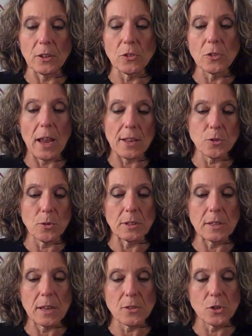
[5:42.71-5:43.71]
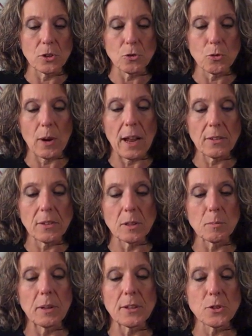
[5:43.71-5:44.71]
gastrointestinal tract and
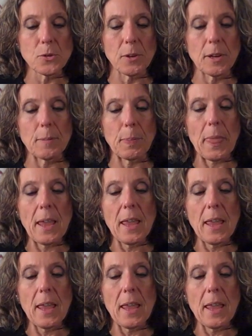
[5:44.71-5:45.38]
the bloodstream,